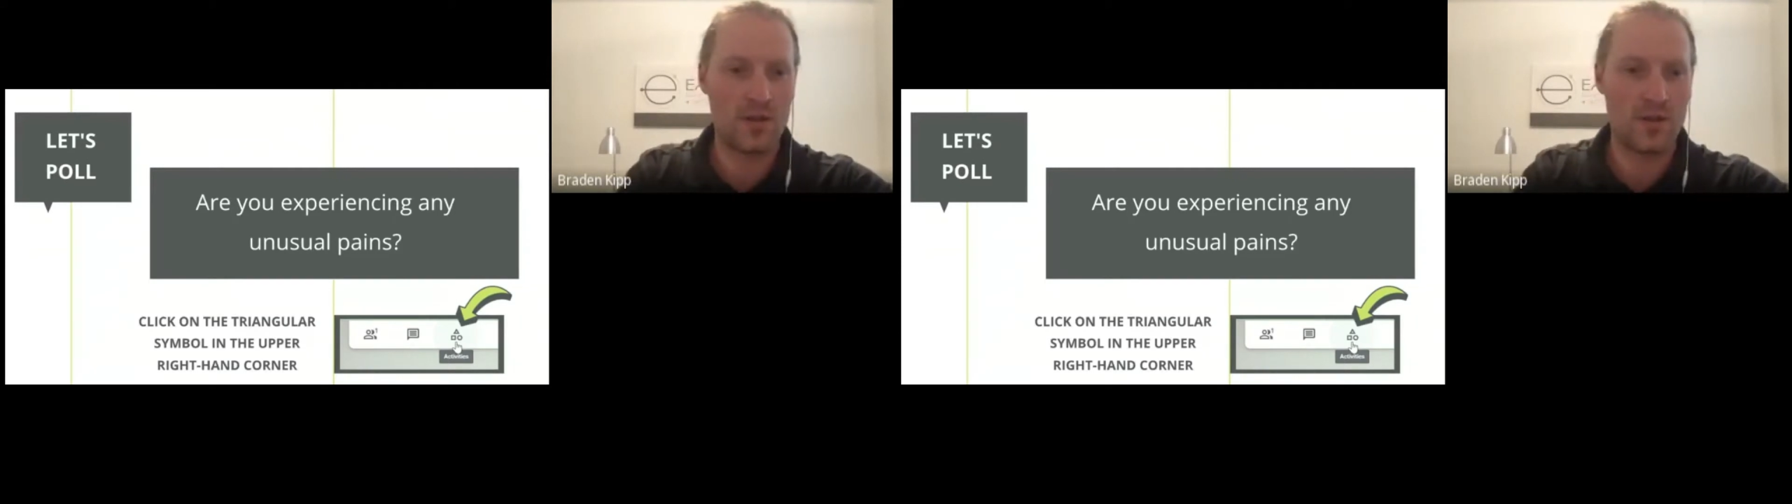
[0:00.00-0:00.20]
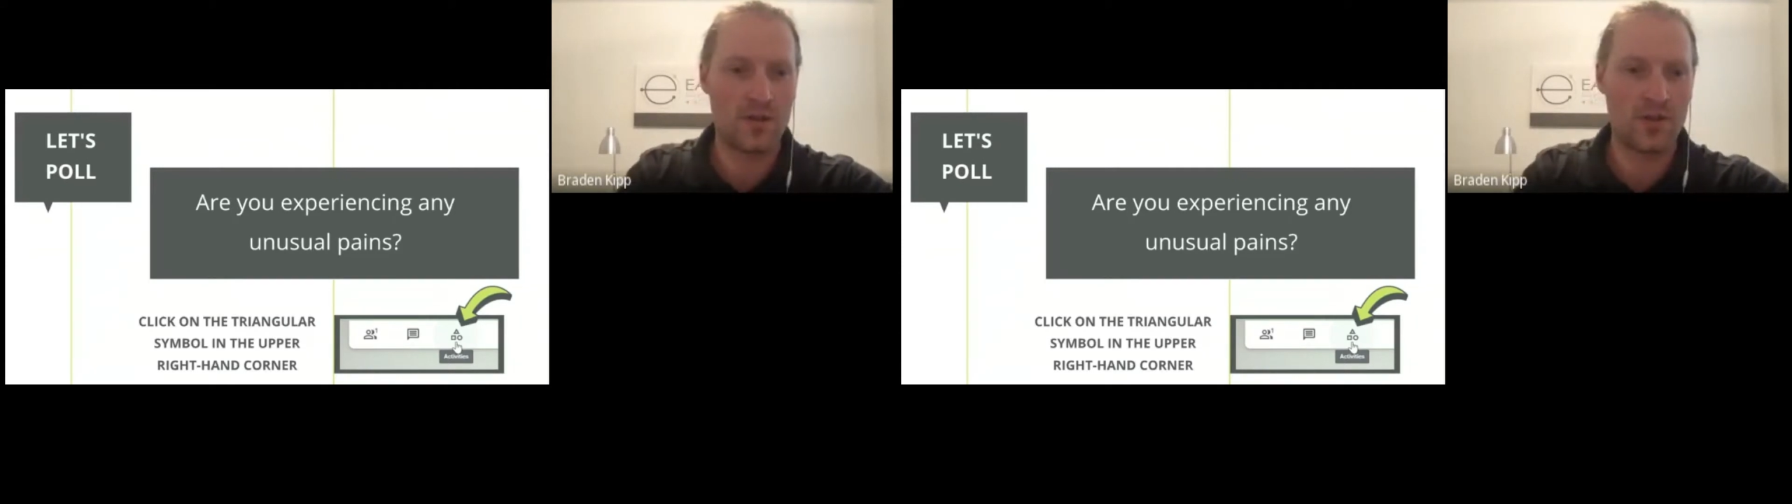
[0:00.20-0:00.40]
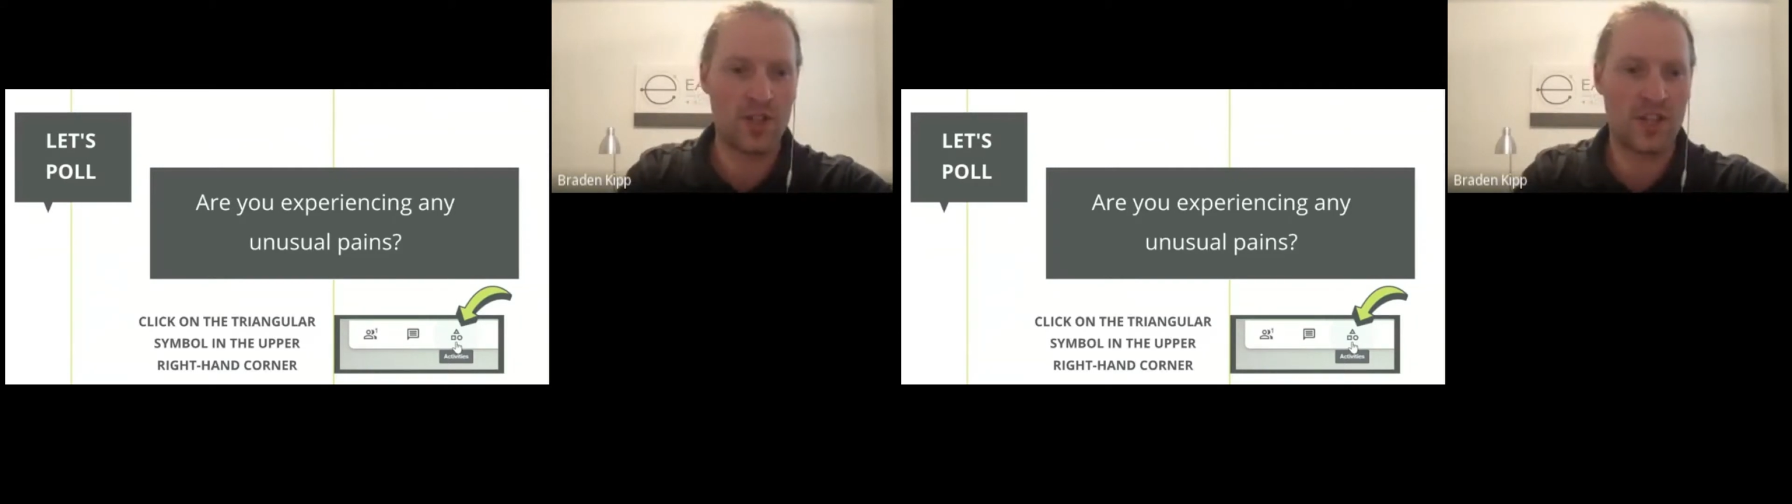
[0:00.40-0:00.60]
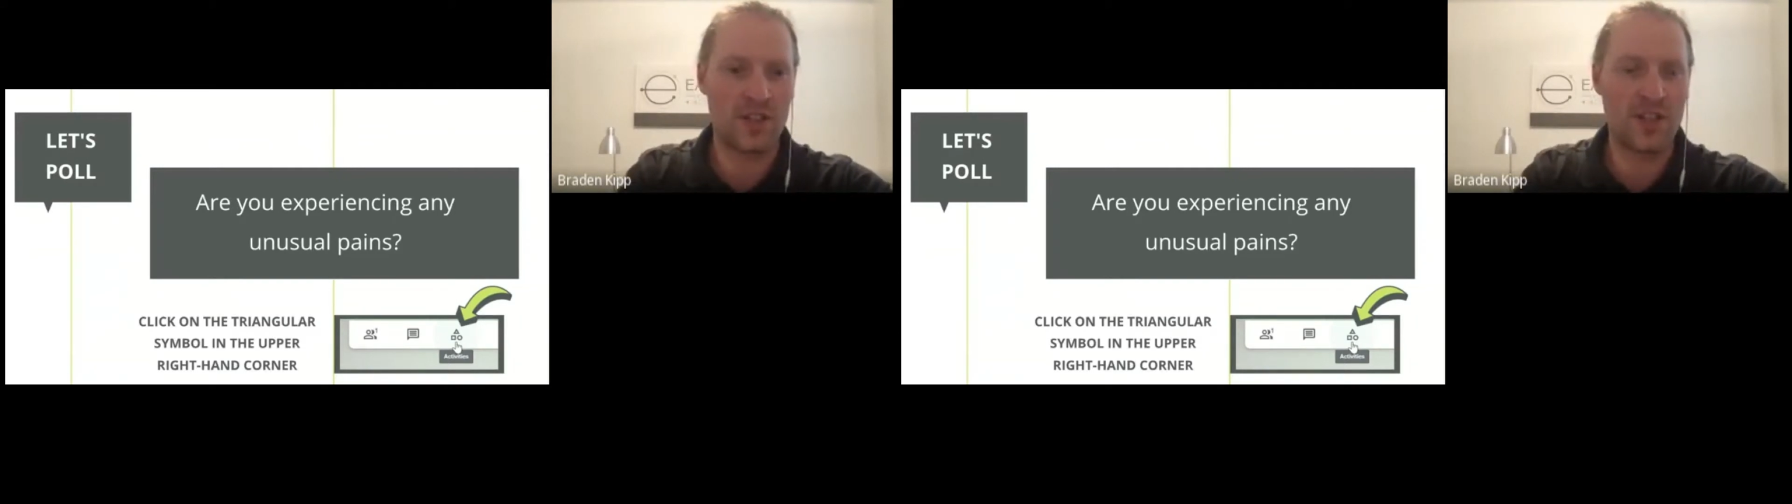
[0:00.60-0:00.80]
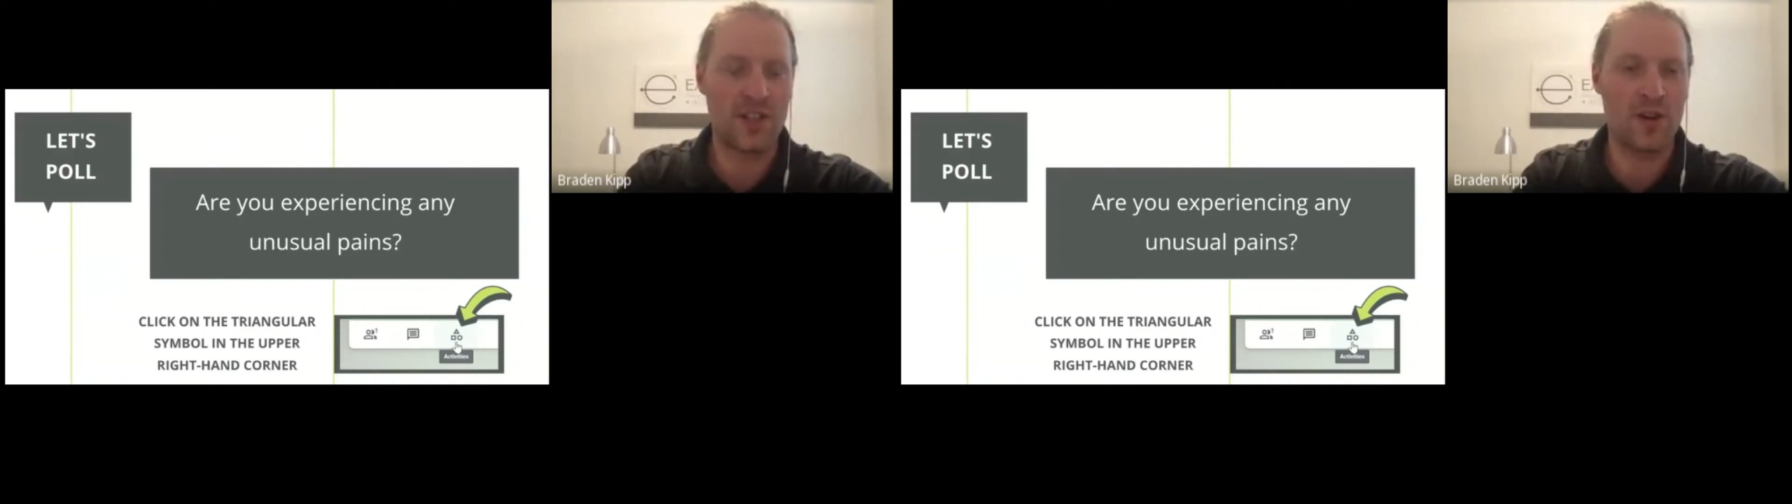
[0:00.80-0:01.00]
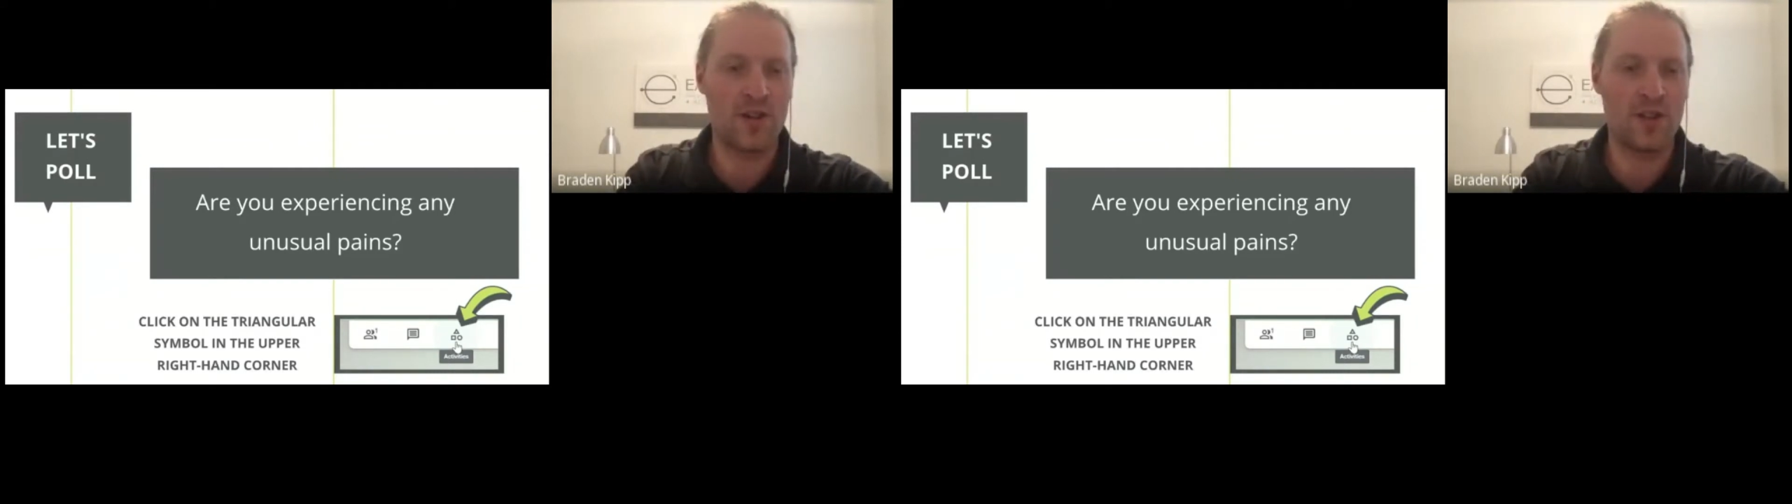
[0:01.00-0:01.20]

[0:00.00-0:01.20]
So you can click on the